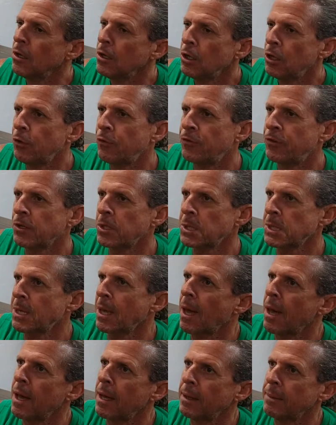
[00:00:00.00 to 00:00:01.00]
You've just
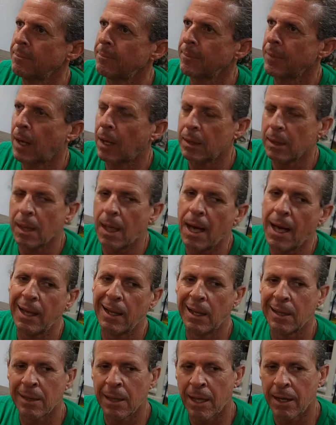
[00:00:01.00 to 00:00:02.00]
got a
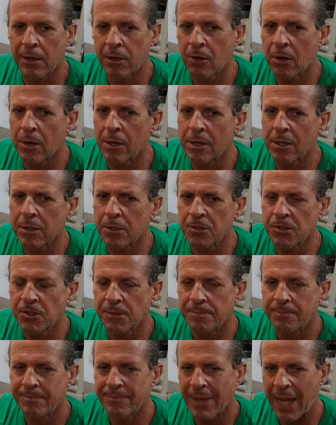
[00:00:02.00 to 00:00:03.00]
lot. A lot of
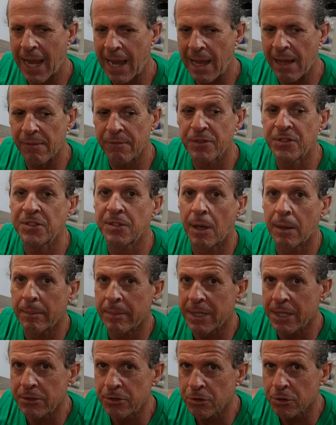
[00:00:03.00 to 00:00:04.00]
cars have
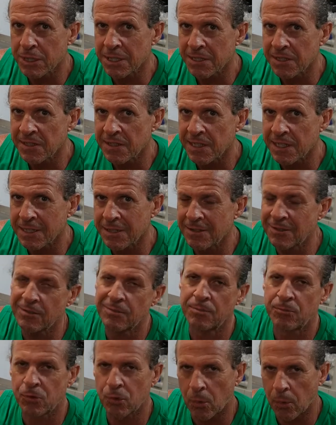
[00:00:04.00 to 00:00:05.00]
some
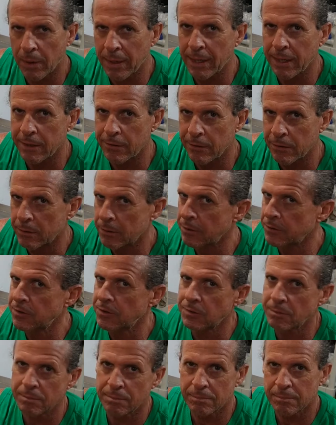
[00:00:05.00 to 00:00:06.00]
intricacies, door
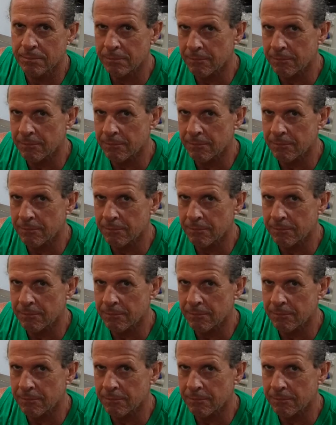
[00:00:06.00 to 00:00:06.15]
handles,